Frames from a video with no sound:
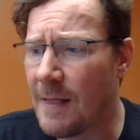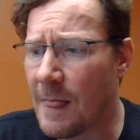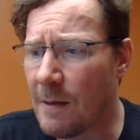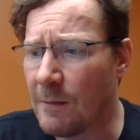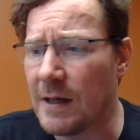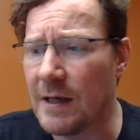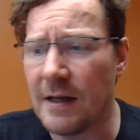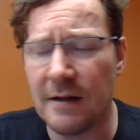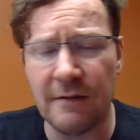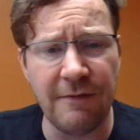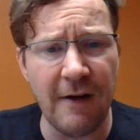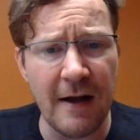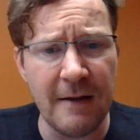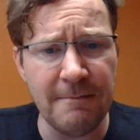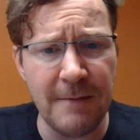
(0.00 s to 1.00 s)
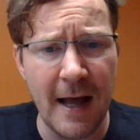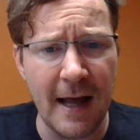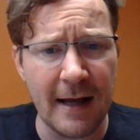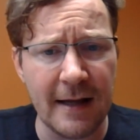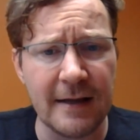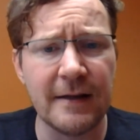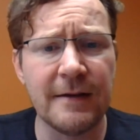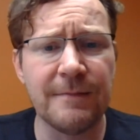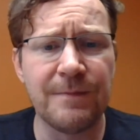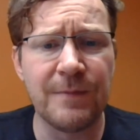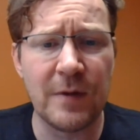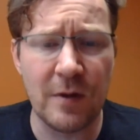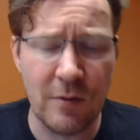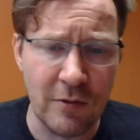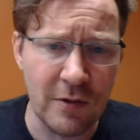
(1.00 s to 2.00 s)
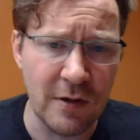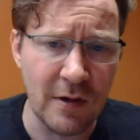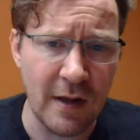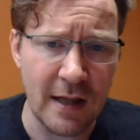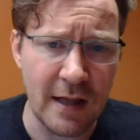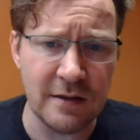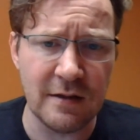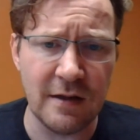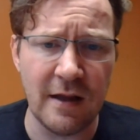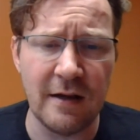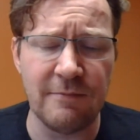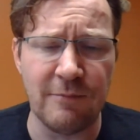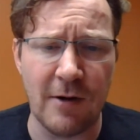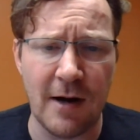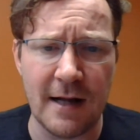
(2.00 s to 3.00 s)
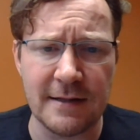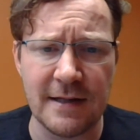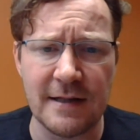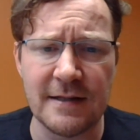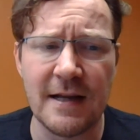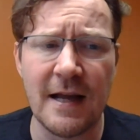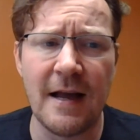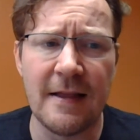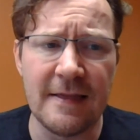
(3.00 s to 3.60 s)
We need to fight back through the legislative process,